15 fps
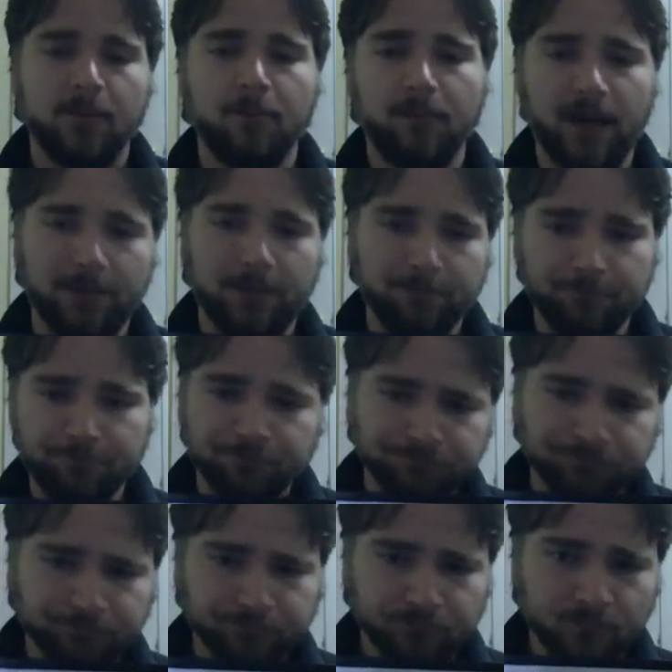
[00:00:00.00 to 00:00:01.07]
but
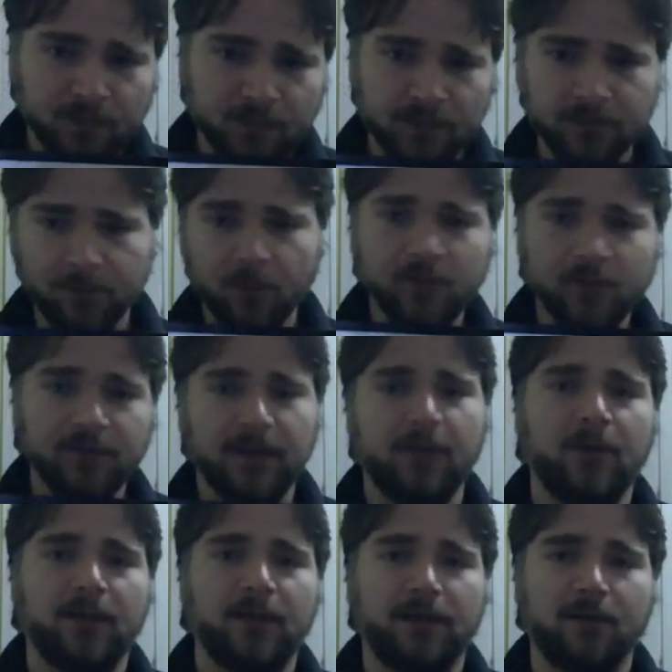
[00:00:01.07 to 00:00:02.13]
the important thing I
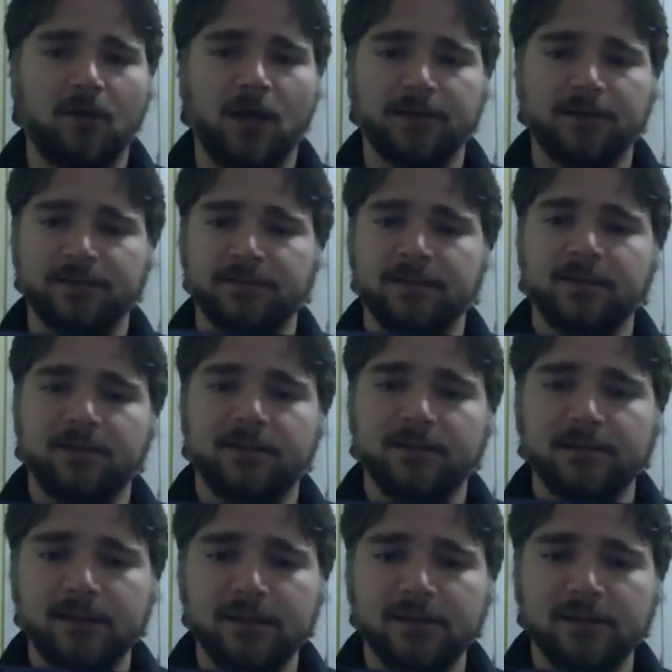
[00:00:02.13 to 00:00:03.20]
want to get across is that
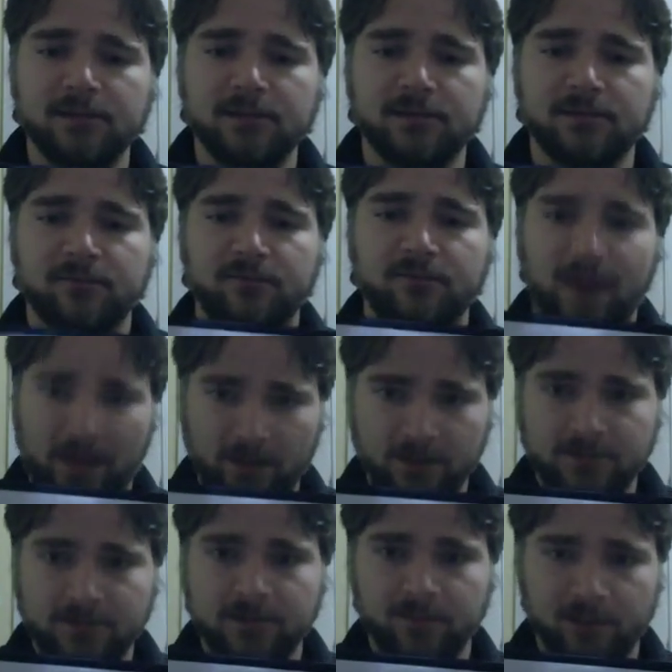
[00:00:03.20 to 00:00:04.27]
this is
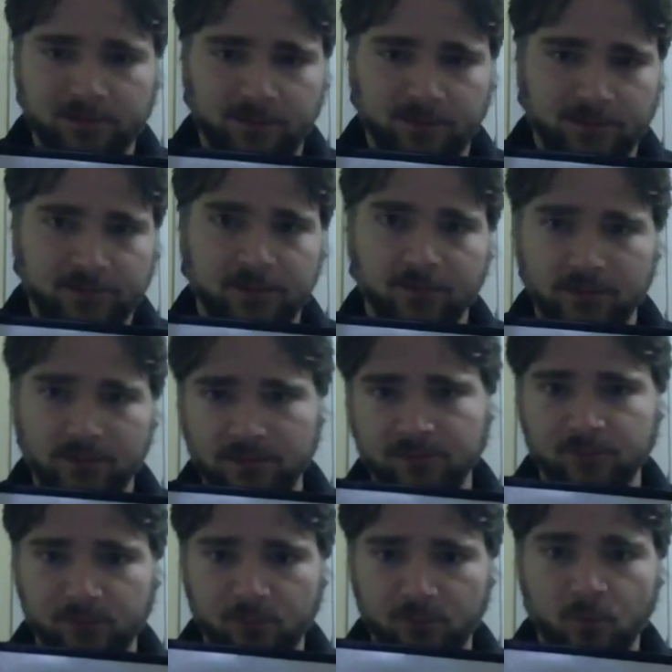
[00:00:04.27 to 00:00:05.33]
valid C++ code. This
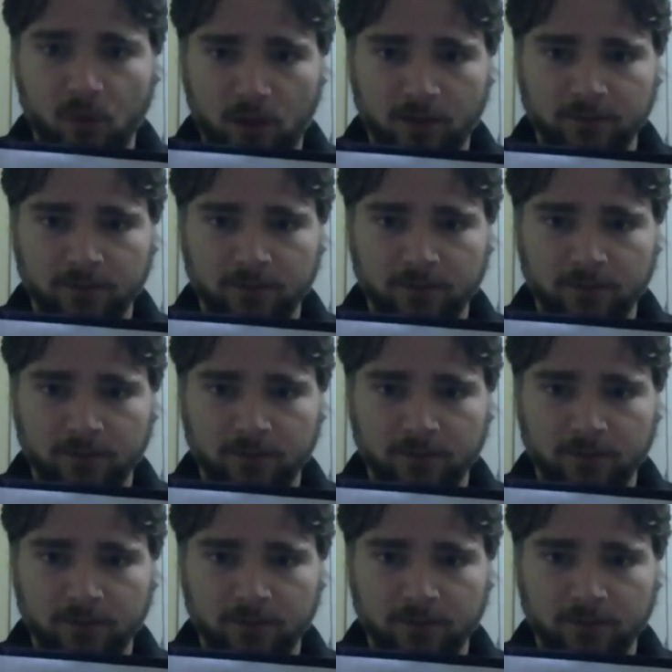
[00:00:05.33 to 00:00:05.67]
would work.